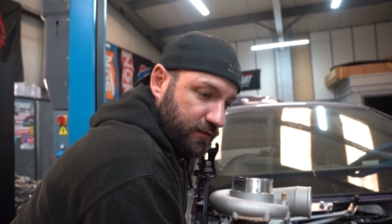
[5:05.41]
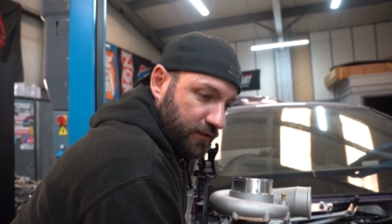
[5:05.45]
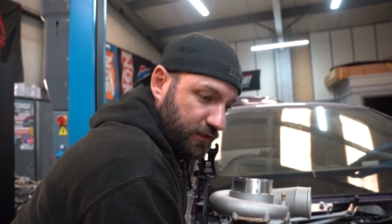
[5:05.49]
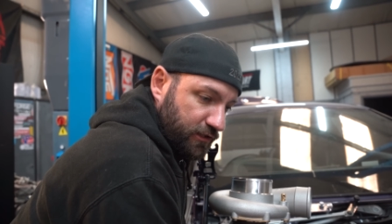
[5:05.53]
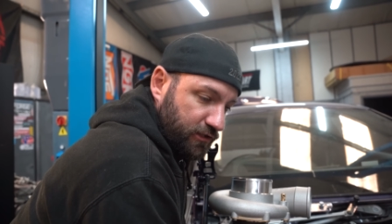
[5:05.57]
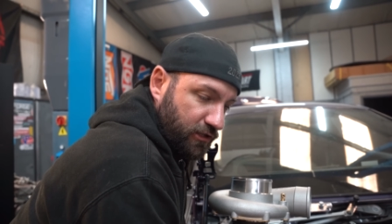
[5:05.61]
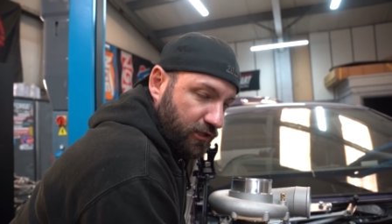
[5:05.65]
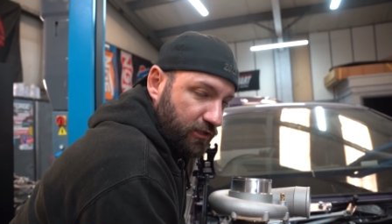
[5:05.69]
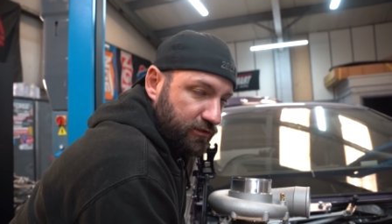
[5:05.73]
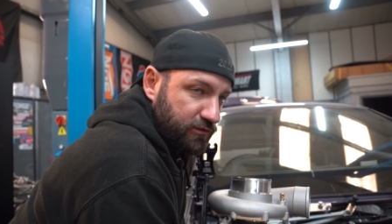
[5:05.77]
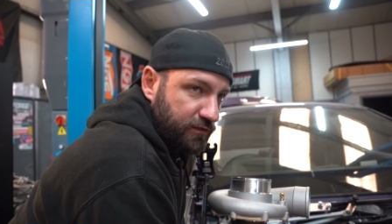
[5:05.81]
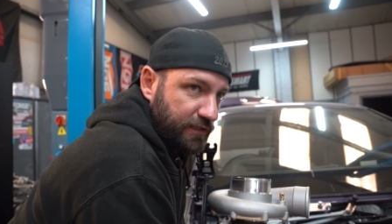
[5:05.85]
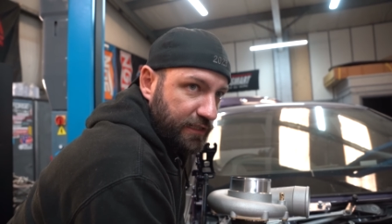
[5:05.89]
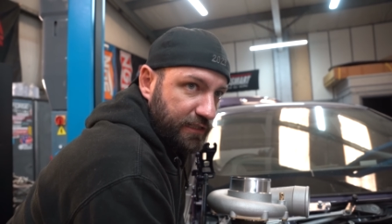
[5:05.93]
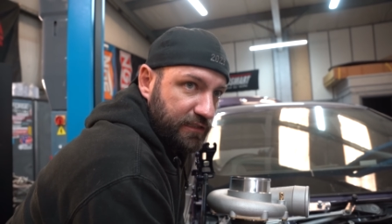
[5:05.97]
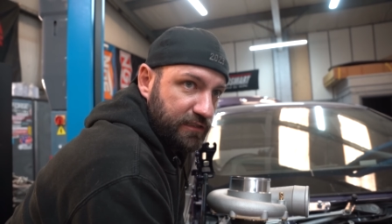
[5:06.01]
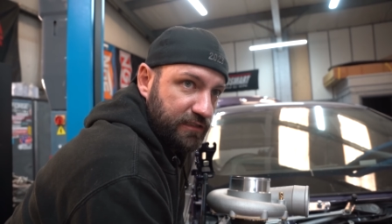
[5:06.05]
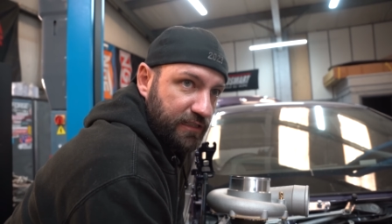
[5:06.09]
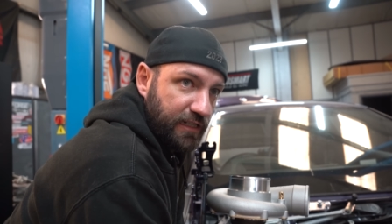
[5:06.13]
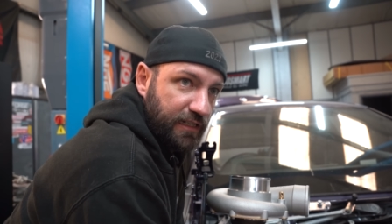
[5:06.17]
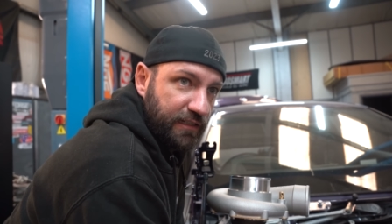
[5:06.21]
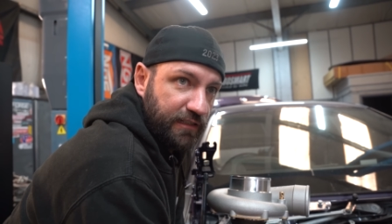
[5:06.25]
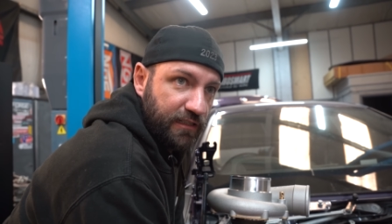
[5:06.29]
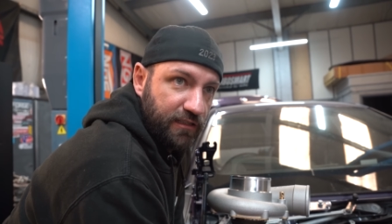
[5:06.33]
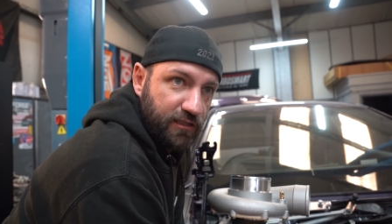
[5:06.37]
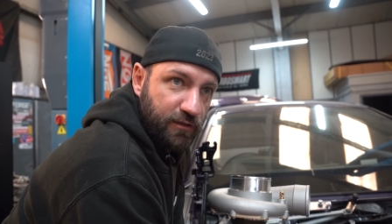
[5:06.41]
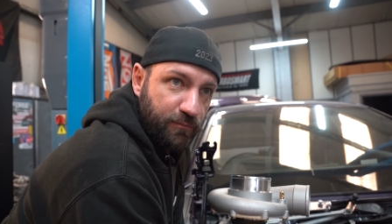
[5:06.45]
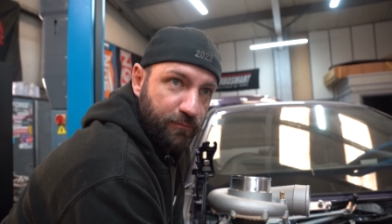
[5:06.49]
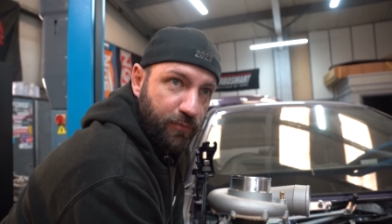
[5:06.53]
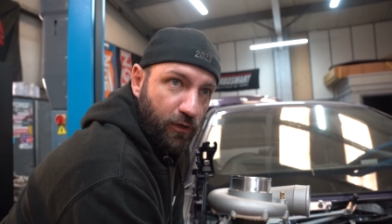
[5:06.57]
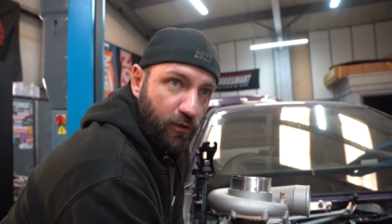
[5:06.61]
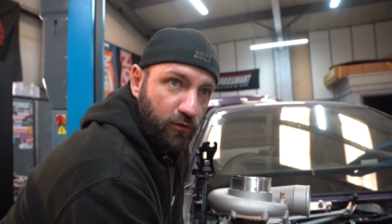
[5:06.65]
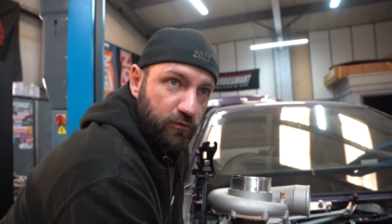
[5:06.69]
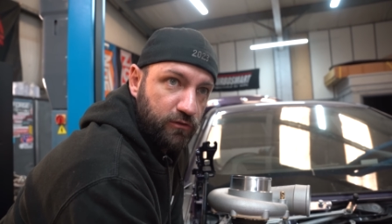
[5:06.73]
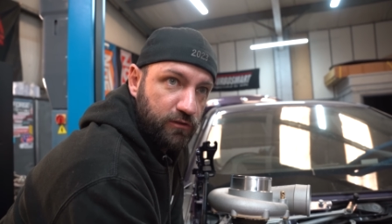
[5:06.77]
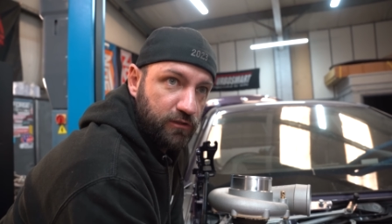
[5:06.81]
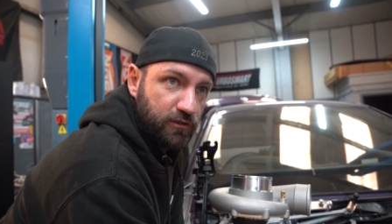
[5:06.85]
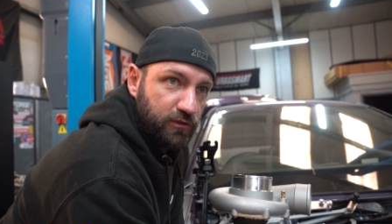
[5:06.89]
it goes without saying that the
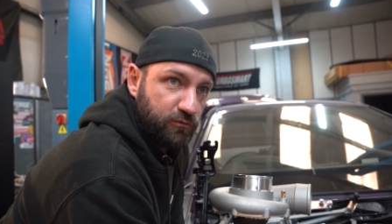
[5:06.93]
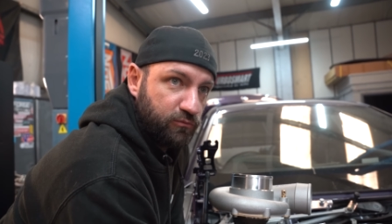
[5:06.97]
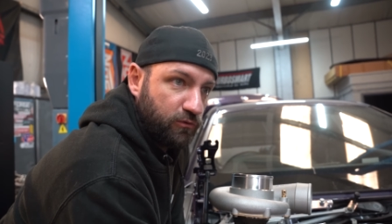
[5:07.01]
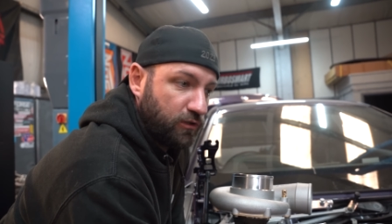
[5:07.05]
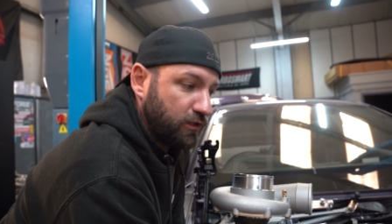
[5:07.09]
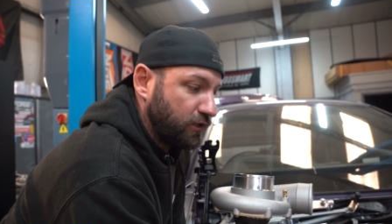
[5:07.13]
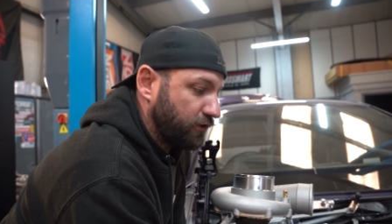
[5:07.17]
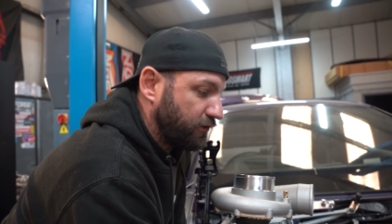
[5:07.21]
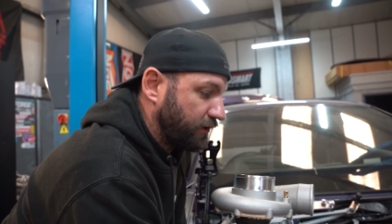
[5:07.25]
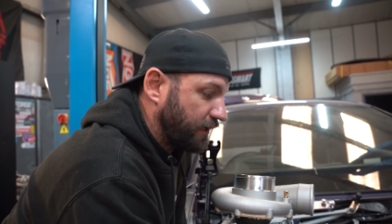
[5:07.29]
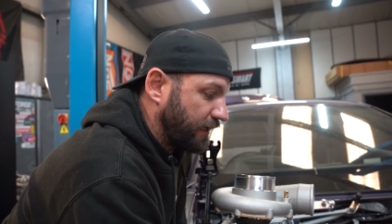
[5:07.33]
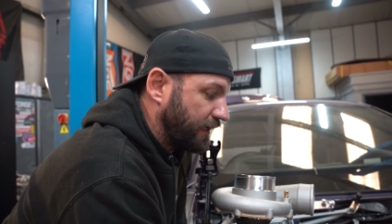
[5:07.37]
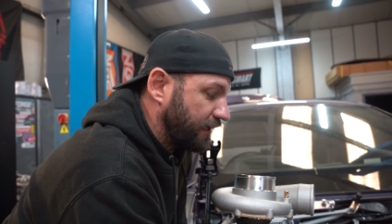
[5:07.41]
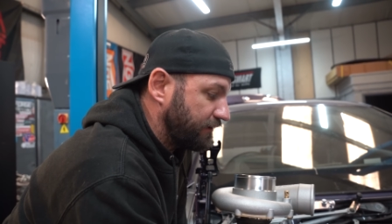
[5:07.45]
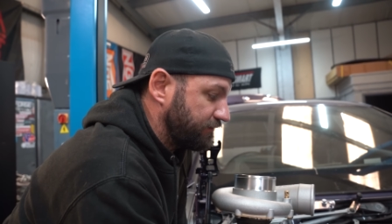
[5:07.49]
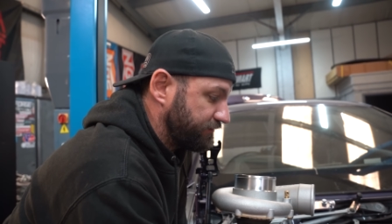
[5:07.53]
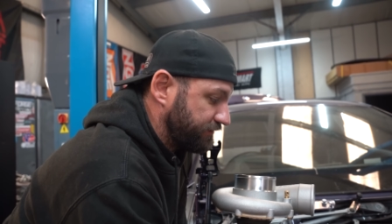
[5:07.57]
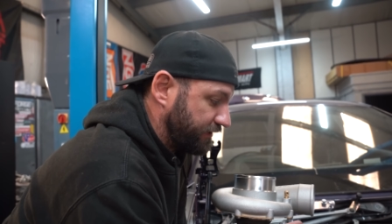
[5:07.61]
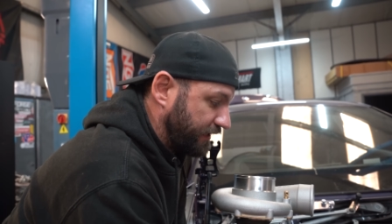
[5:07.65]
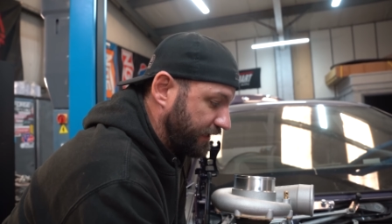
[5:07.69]
pulses will arrive